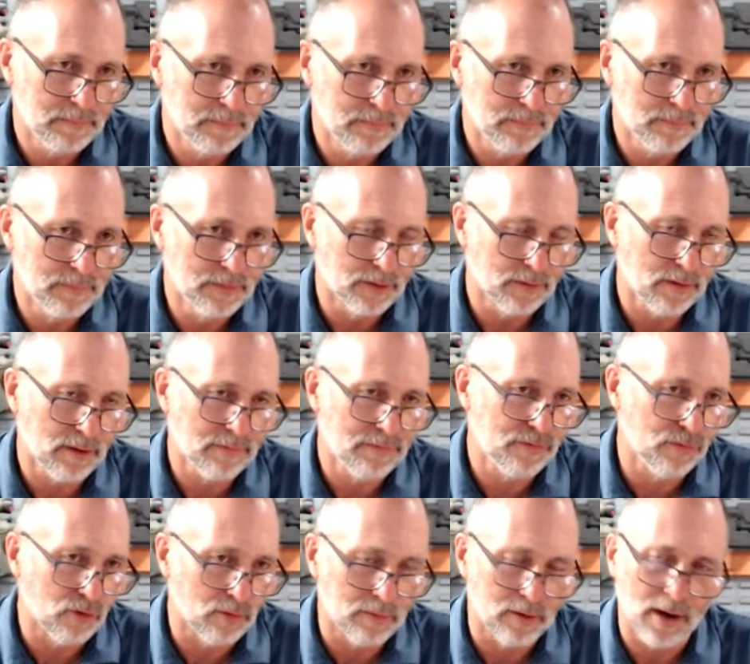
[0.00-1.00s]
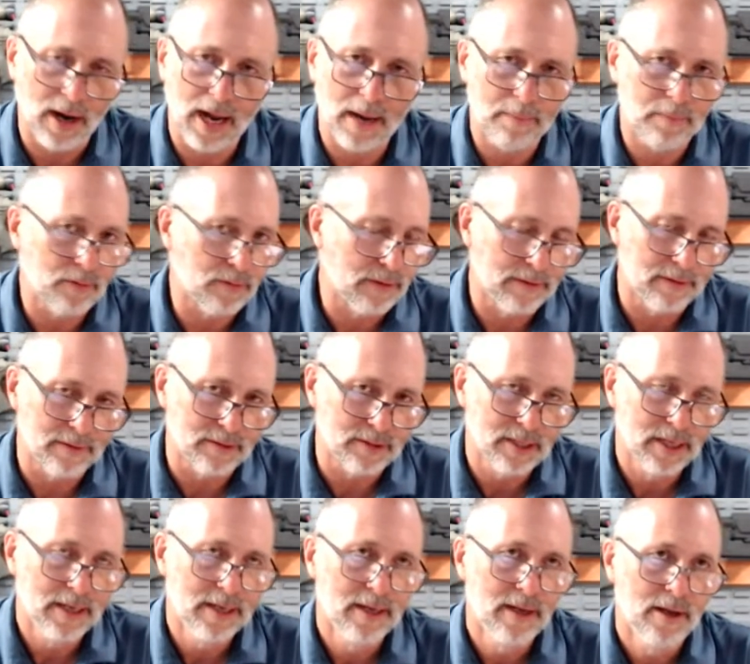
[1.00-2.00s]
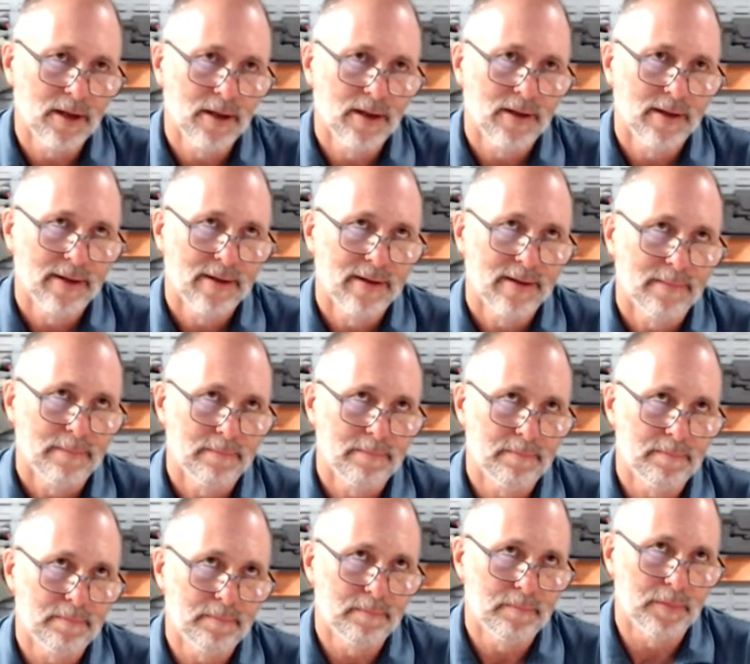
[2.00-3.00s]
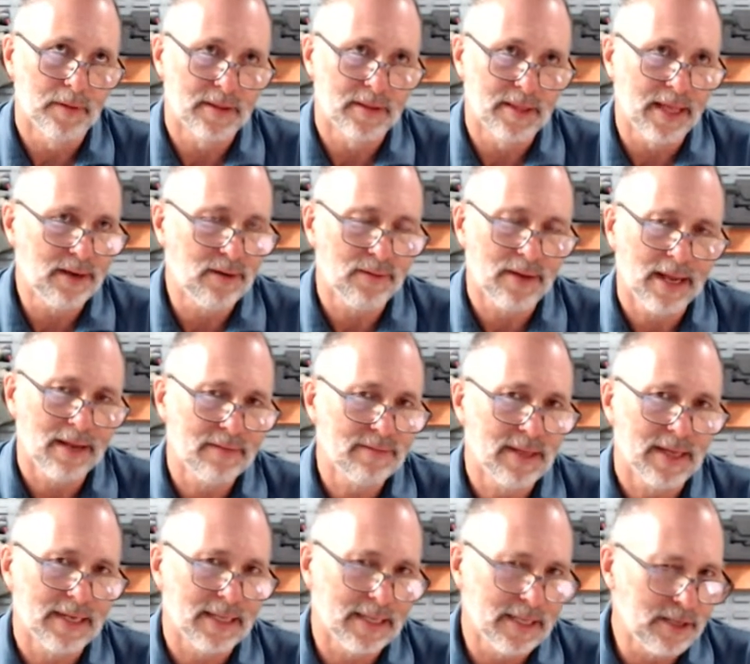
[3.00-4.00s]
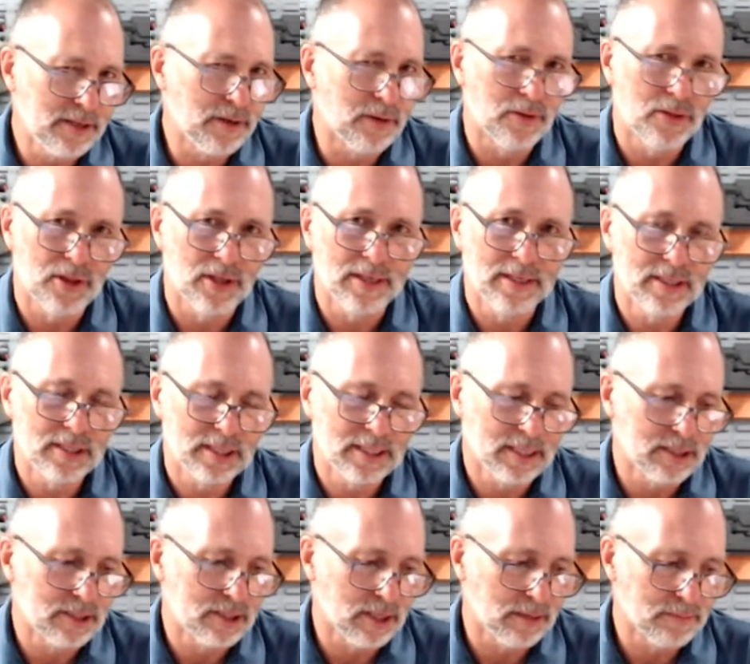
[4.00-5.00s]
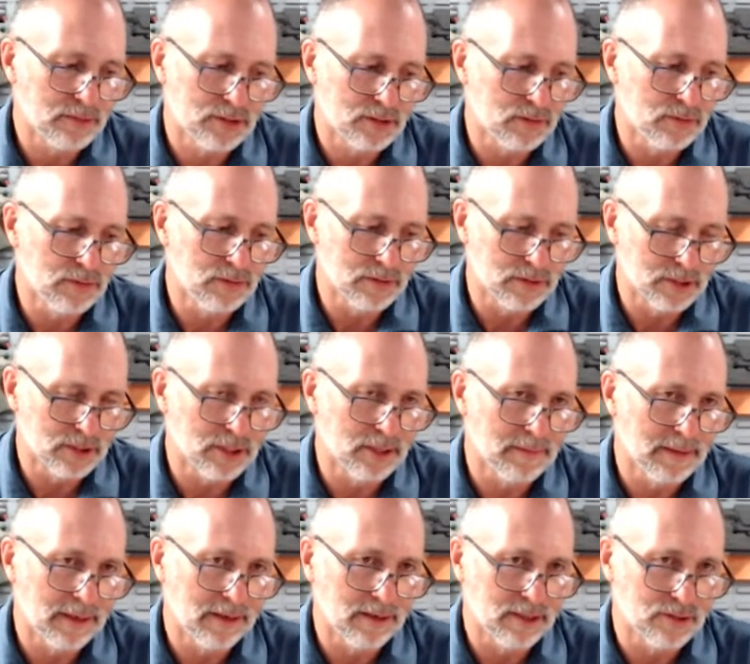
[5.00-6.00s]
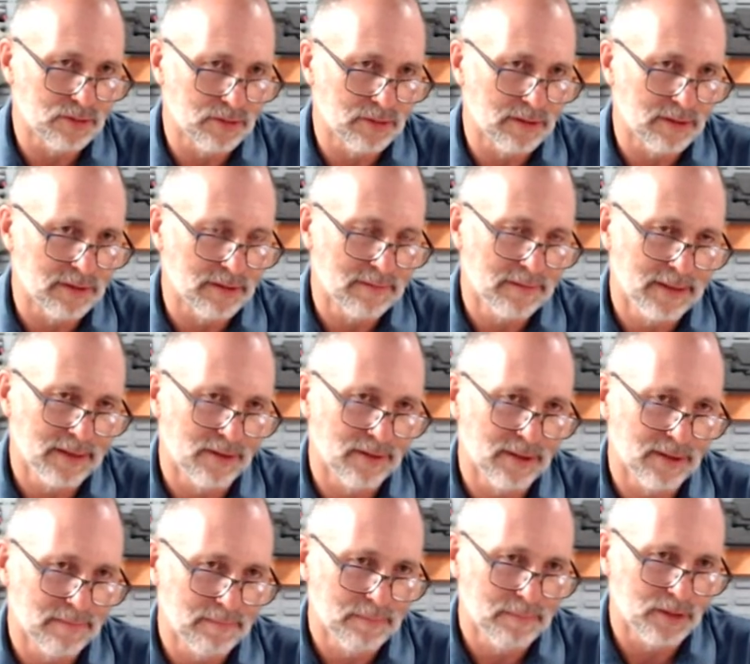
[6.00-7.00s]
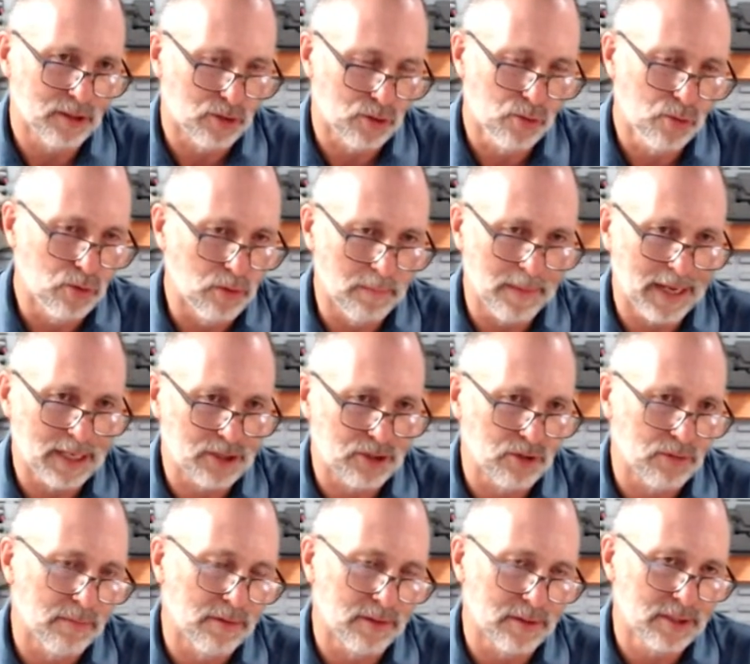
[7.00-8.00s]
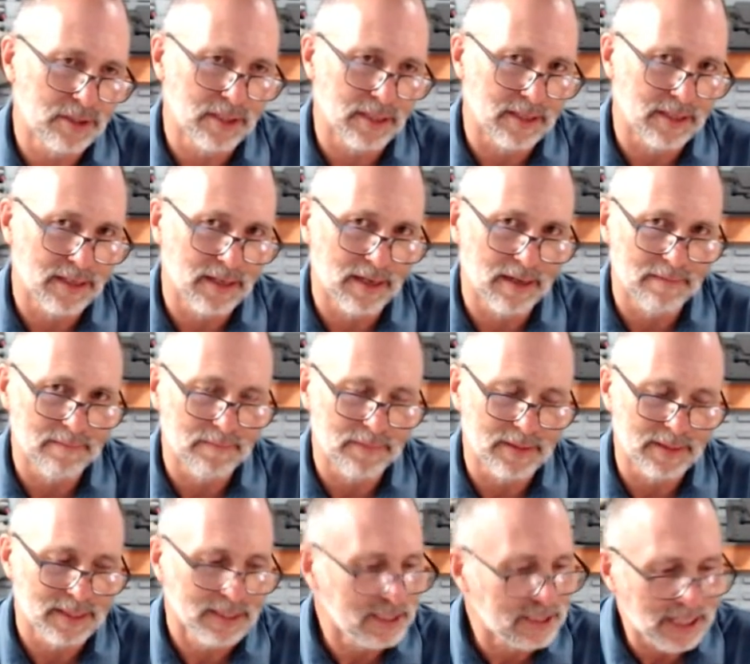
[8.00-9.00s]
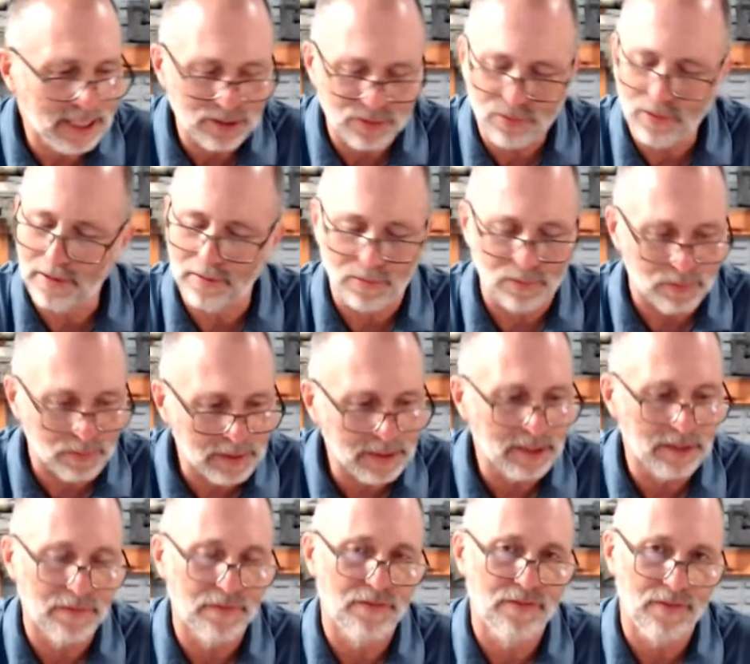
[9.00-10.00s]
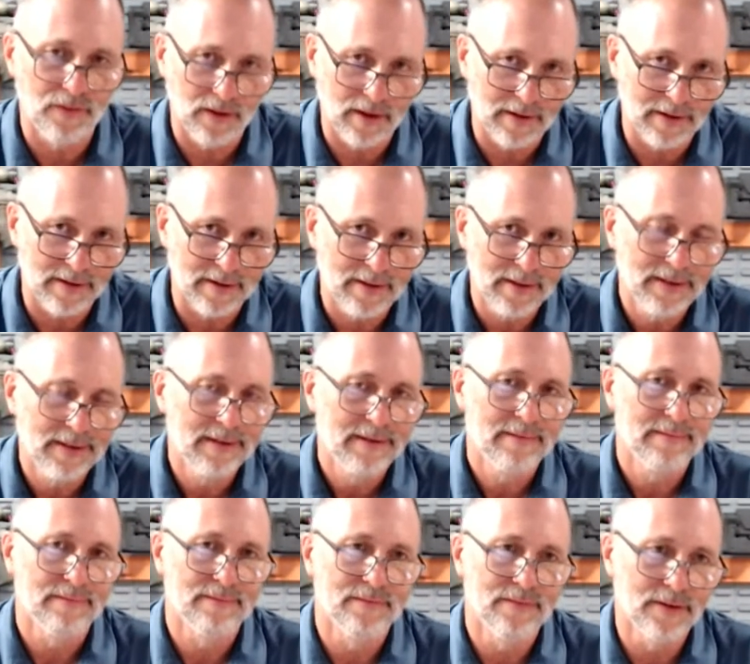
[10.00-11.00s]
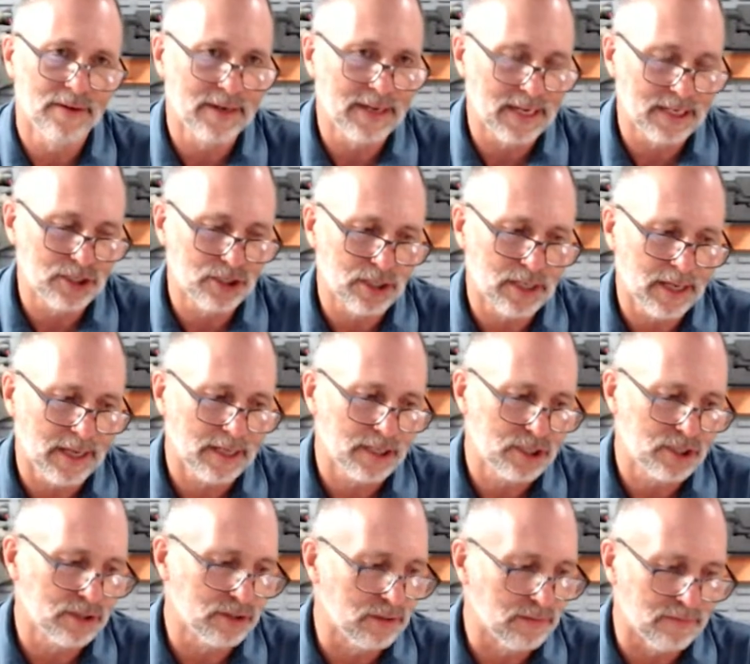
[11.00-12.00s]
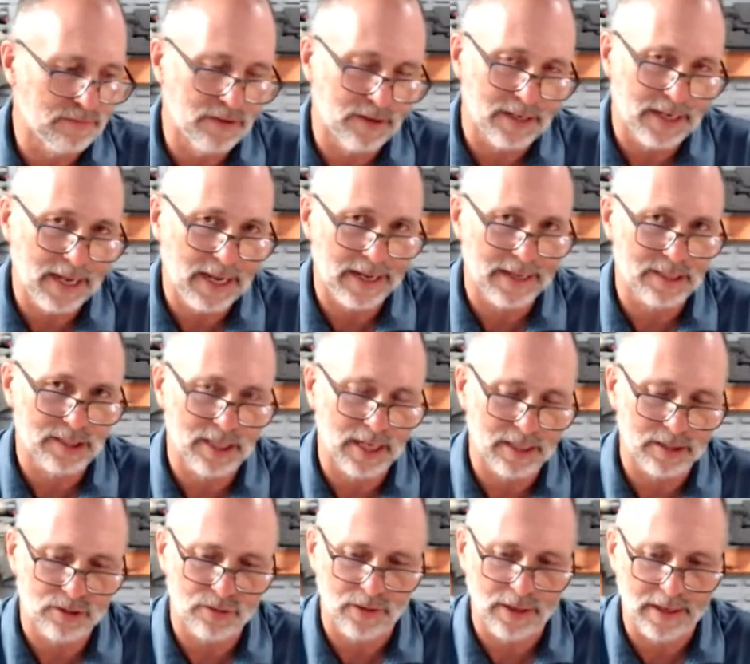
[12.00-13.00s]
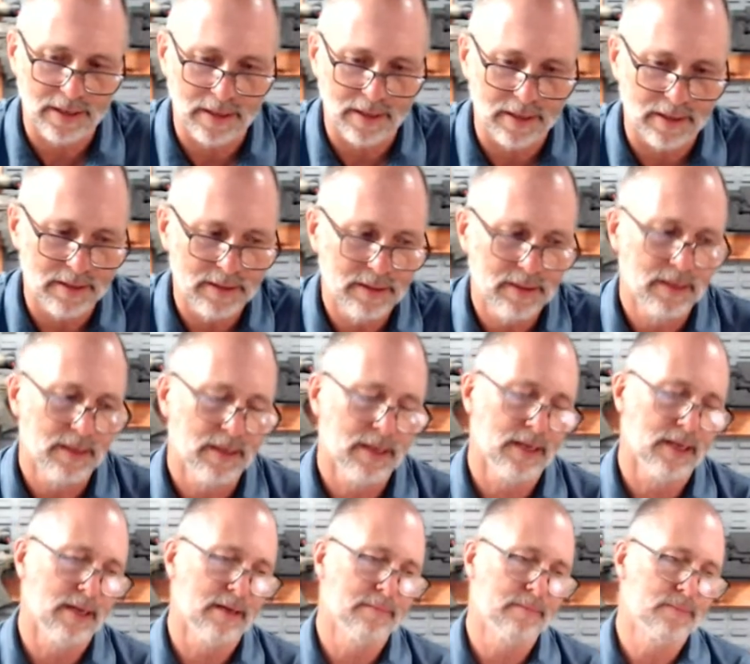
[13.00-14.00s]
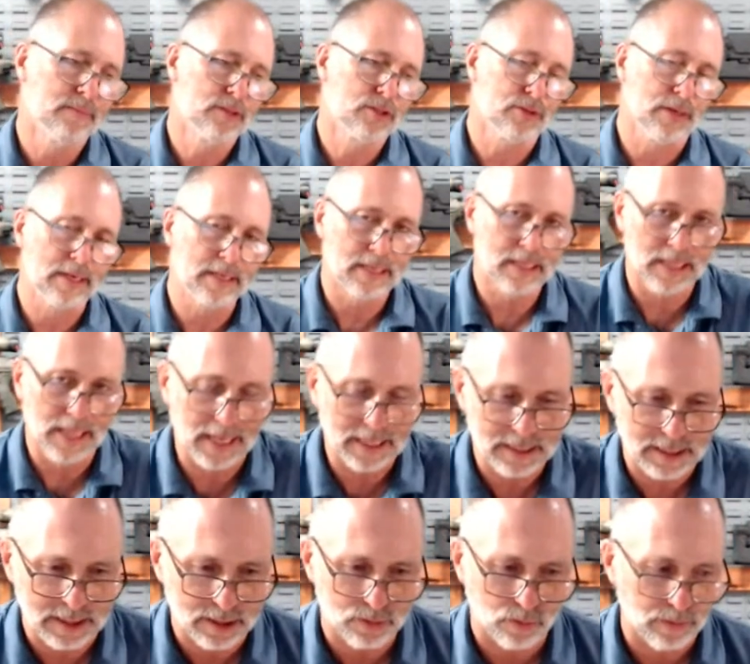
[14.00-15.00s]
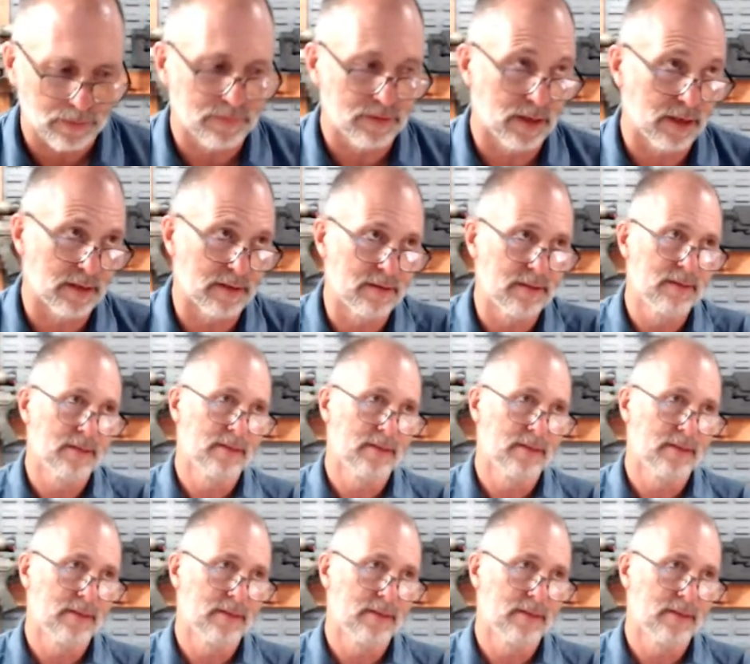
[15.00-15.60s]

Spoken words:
they're all former operators, but they don't have that ego thing you see in some schools in some areas where they're, you know, the cool macho bullshit. These guys run a really fun, very educational, very hands-on training classes. We've done,